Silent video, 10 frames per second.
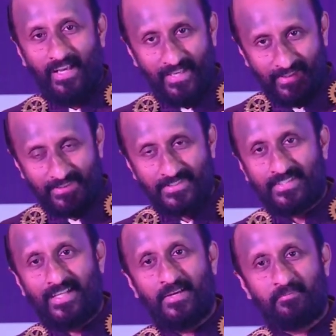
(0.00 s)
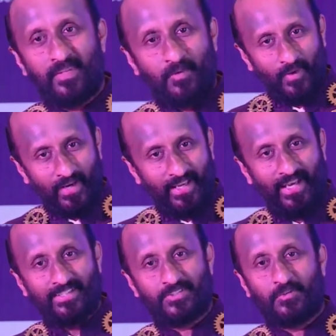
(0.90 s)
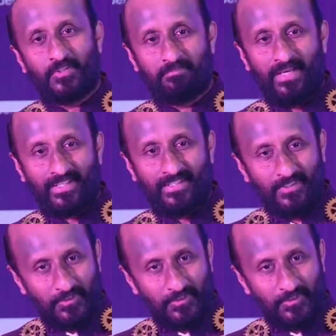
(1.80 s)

And this is the time when I hand it over back